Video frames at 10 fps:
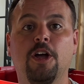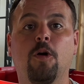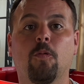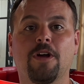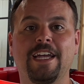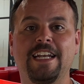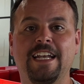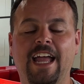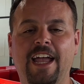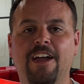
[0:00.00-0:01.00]
We're getting
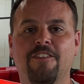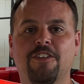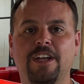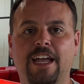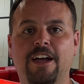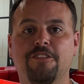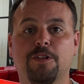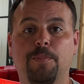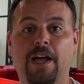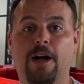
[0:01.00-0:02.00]
every ounce of
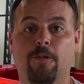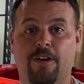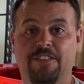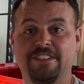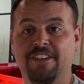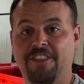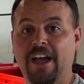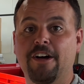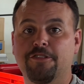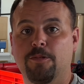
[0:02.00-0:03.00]
power. If it's a
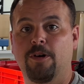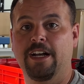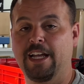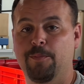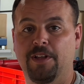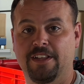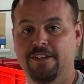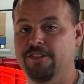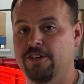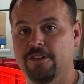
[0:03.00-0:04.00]
1,000 watt amp, like
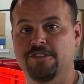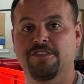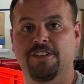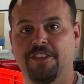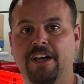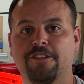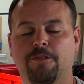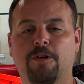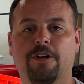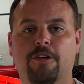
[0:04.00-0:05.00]
this Hertz is a 1,000
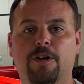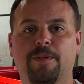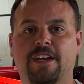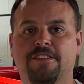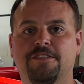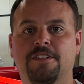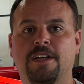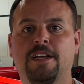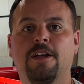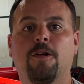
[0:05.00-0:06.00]
watt RMS,
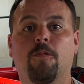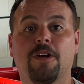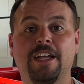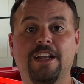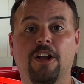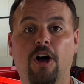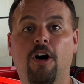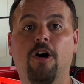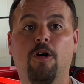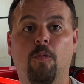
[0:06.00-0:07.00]
we're getting
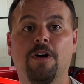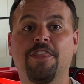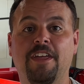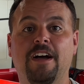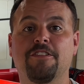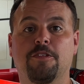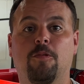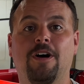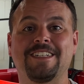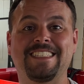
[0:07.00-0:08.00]
all 1,000
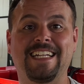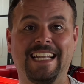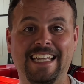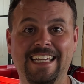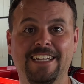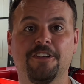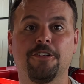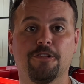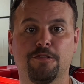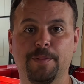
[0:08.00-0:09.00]
watts clean to
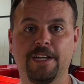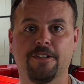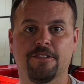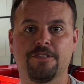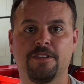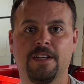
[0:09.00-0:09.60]
your speakers.